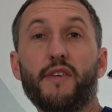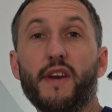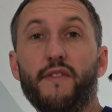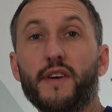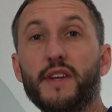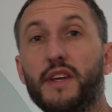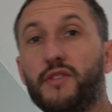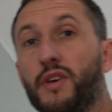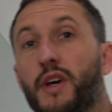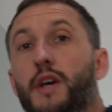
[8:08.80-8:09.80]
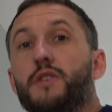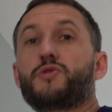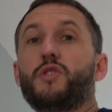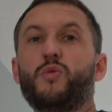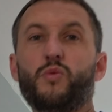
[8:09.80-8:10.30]
in if I need,
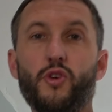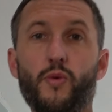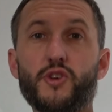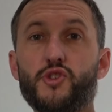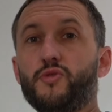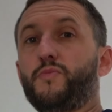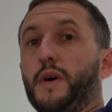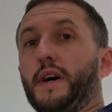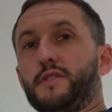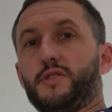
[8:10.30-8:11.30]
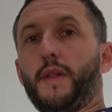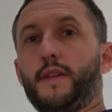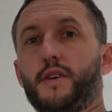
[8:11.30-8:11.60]
so no issue, but something to